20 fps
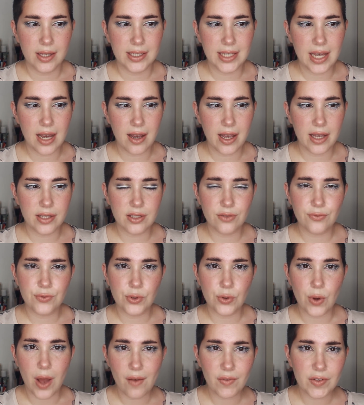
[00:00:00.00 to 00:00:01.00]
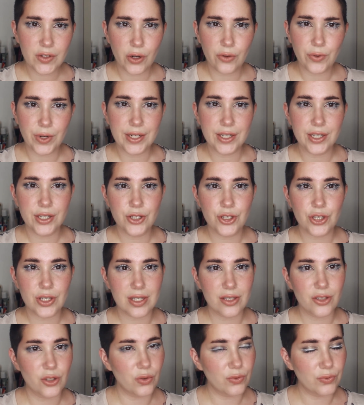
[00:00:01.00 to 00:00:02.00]
Yeah, and if you haven't already,
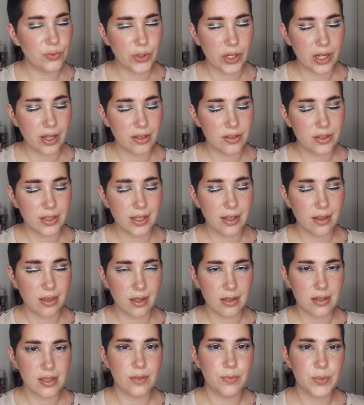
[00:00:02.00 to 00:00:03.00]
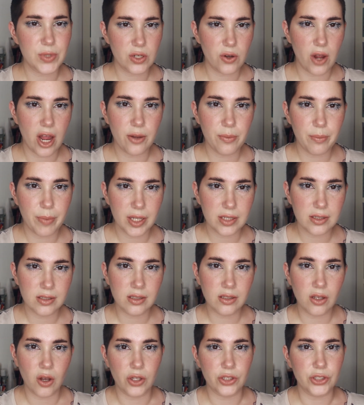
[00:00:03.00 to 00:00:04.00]
just don't forget to hit that subscribe
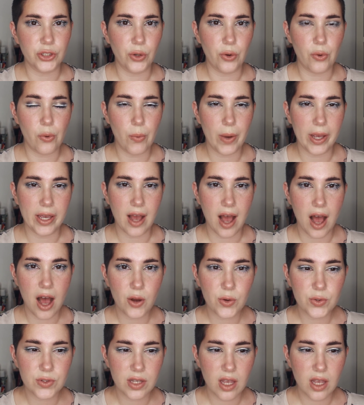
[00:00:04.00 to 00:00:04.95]
button on your way out.